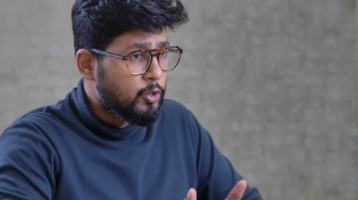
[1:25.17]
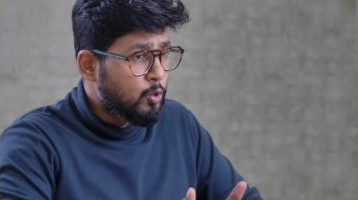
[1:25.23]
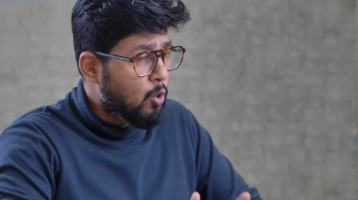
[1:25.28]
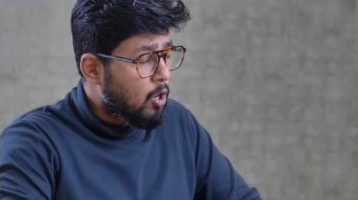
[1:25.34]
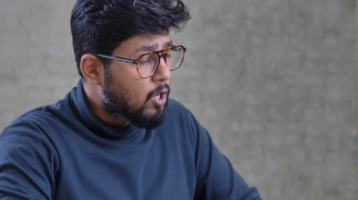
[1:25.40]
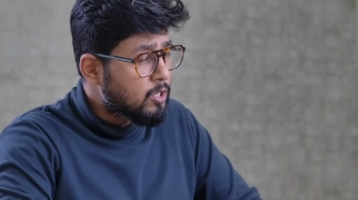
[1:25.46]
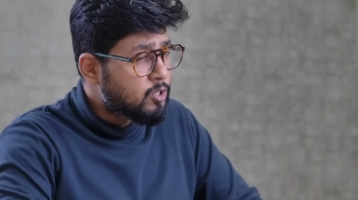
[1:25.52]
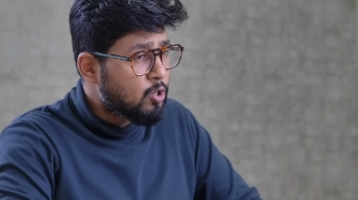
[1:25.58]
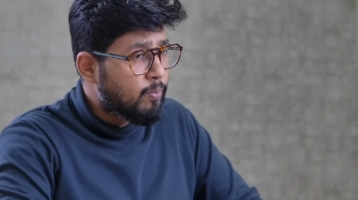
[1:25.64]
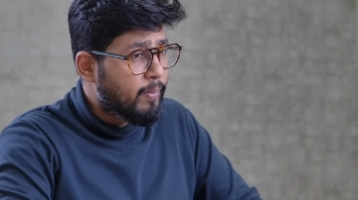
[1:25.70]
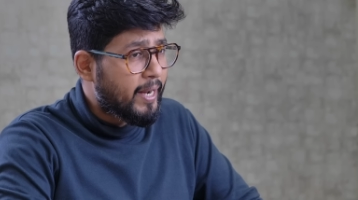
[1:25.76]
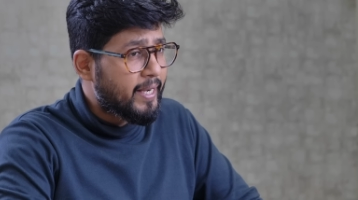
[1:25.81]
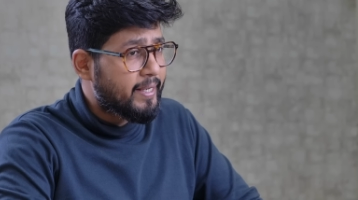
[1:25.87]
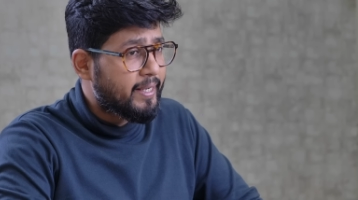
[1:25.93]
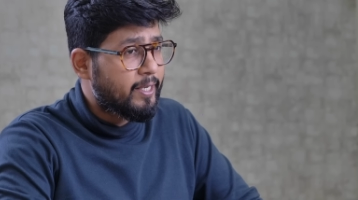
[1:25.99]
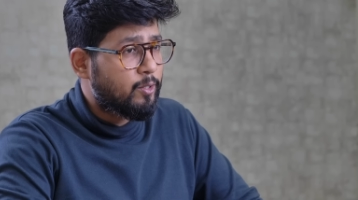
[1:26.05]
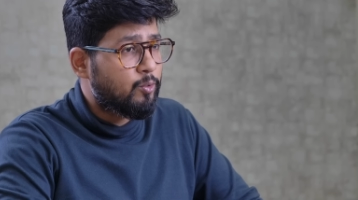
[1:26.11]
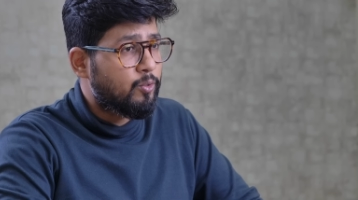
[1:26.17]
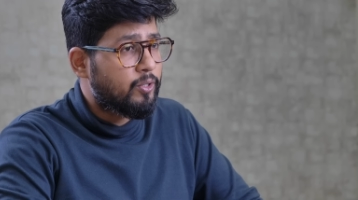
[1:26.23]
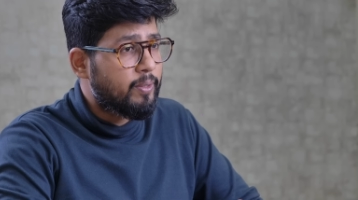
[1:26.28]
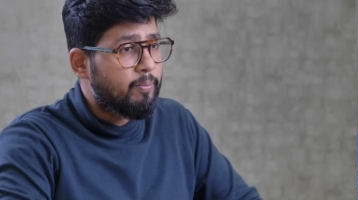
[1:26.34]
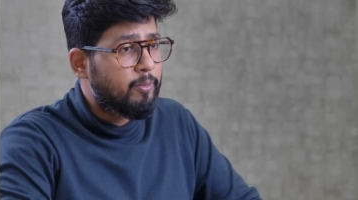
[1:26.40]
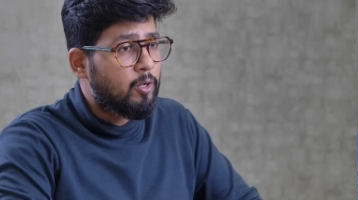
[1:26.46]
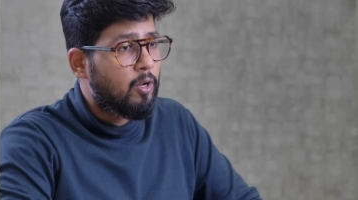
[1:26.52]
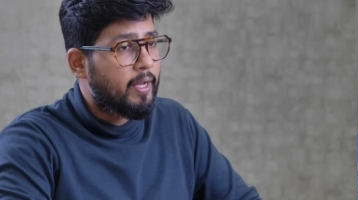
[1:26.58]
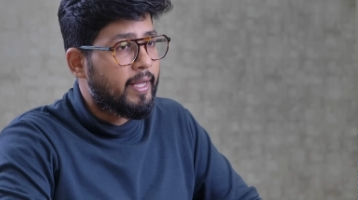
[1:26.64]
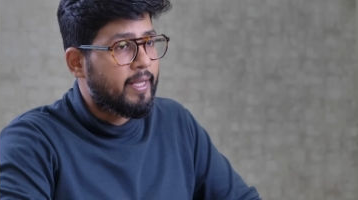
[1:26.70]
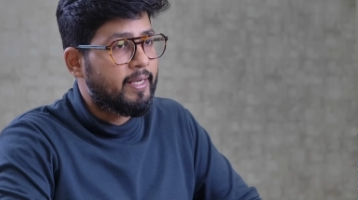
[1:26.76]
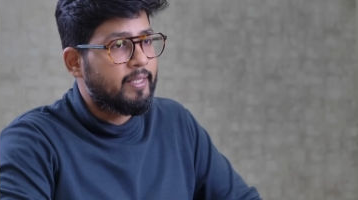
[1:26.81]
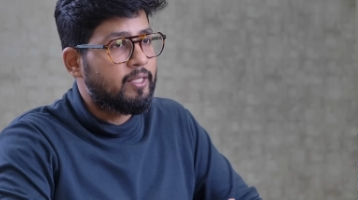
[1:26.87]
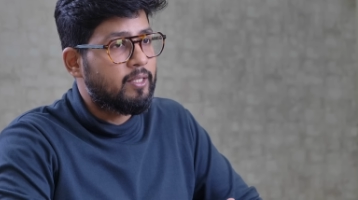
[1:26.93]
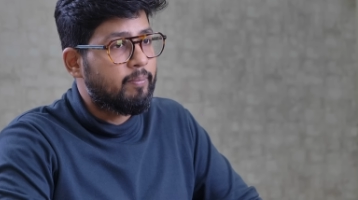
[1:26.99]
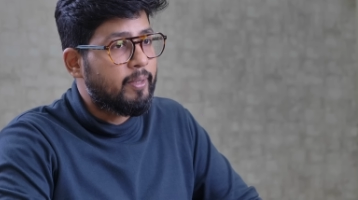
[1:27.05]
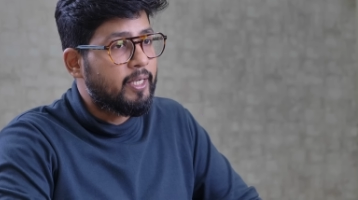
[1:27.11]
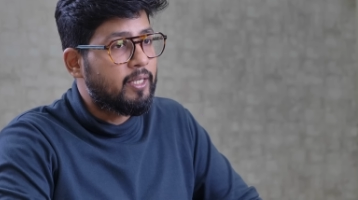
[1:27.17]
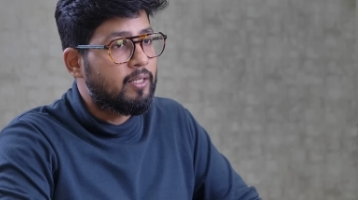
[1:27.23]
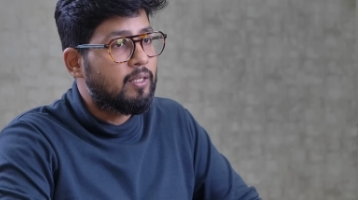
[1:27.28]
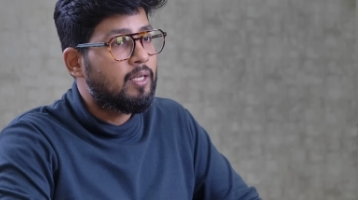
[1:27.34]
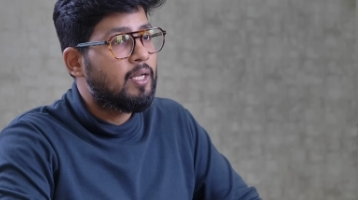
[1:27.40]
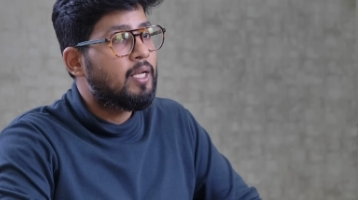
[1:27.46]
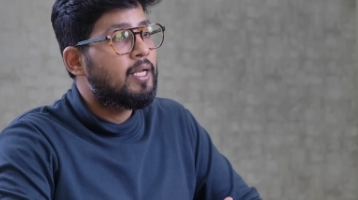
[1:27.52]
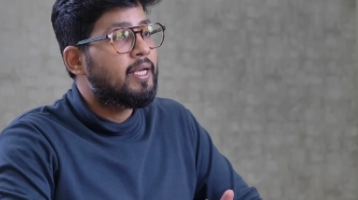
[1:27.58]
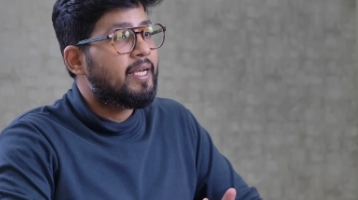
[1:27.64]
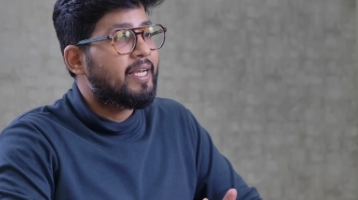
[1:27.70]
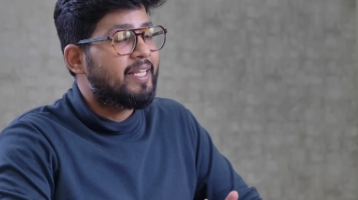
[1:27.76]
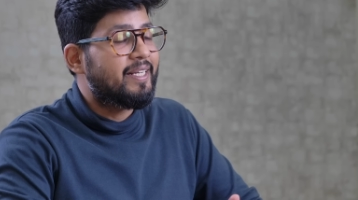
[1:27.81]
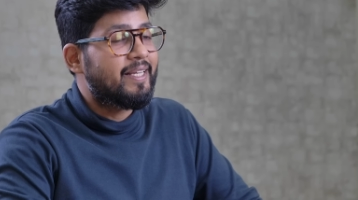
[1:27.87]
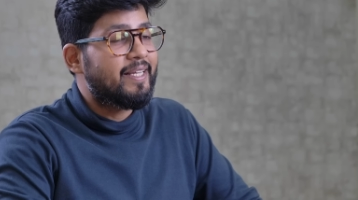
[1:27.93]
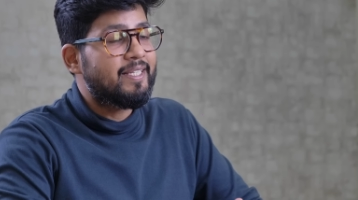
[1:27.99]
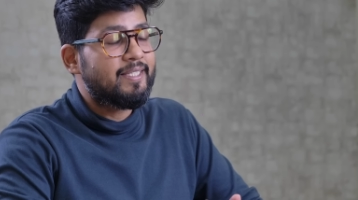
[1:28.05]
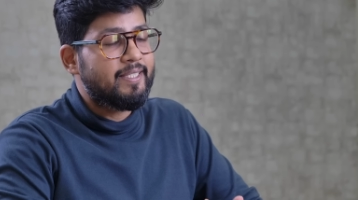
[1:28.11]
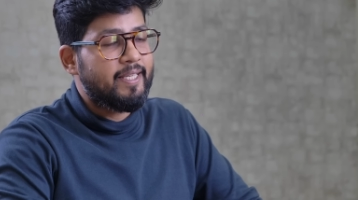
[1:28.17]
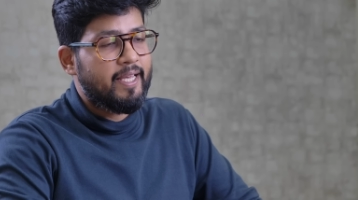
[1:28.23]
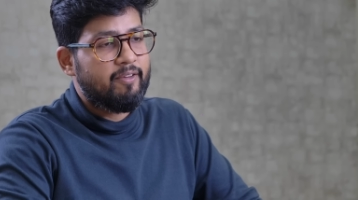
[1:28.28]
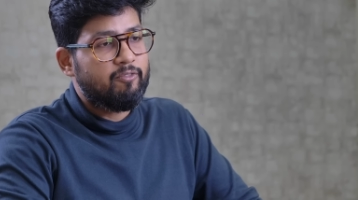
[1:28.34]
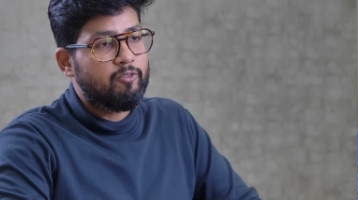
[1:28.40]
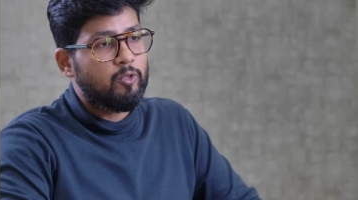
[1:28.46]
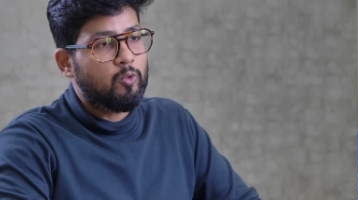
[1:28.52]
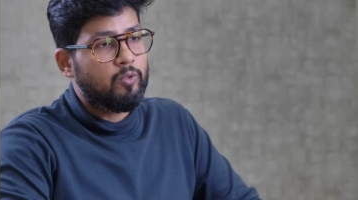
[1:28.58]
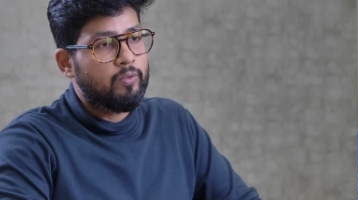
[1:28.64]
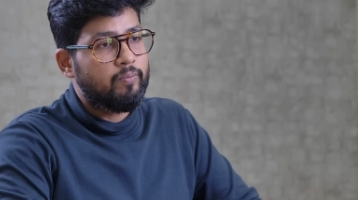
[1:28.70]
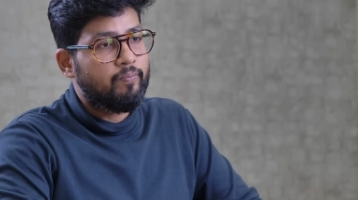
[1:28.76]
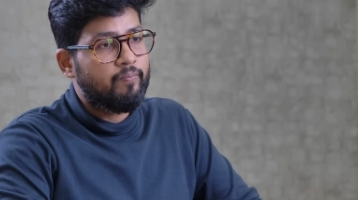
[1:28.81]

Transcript: You also might need to trim your hair in the middle in case they have grown.